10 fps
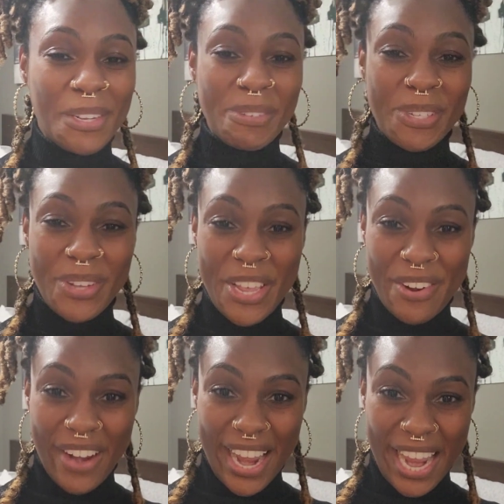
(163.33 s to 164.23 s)
So
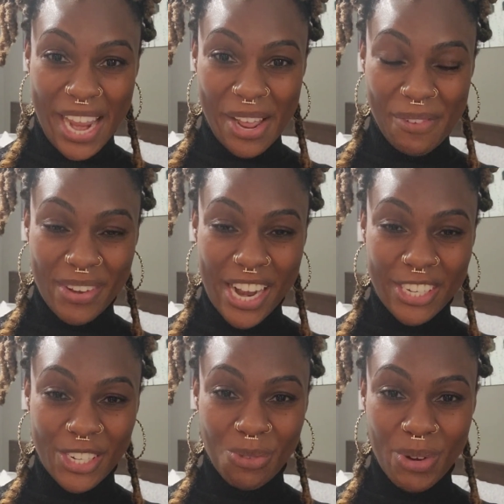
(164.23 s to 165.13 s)
here I am, and I
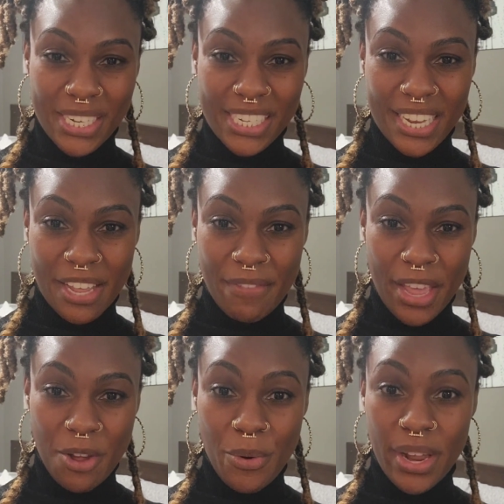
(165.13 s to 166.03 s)
just wanted to give
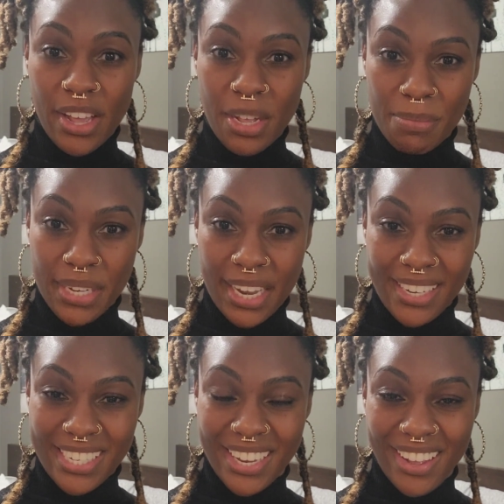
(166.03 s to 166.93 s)
a quick
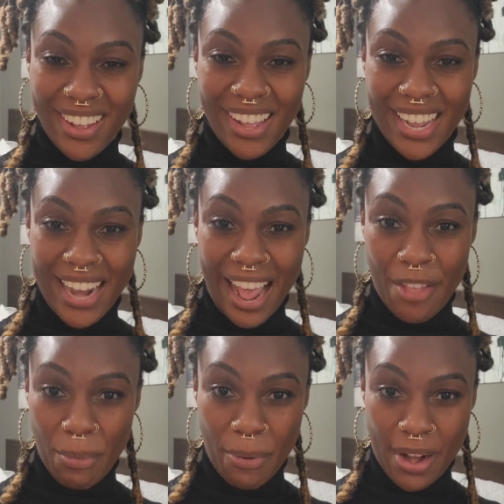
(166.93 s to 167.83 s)
update on
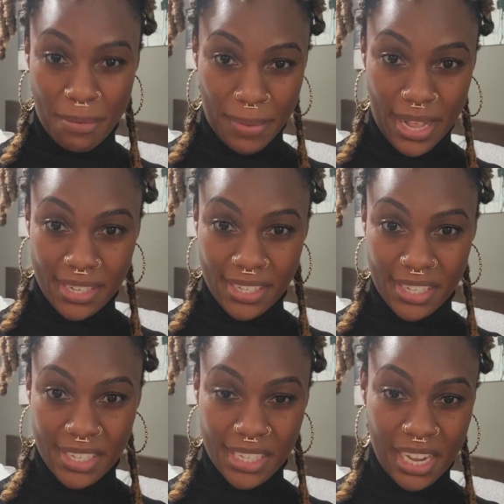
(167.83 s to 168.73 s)
how the product
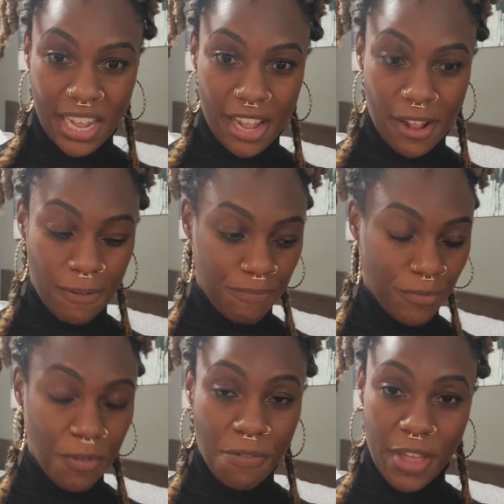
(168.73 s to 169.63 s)
boxes
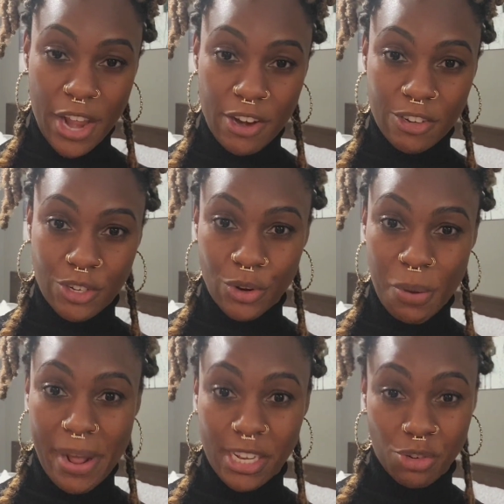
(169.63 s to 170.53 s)
fared
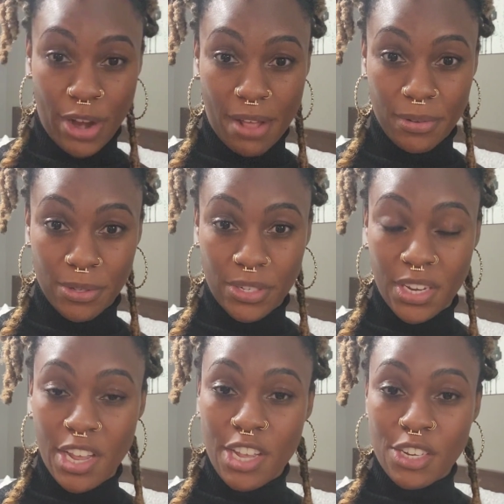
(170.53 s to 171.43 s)
during my travels.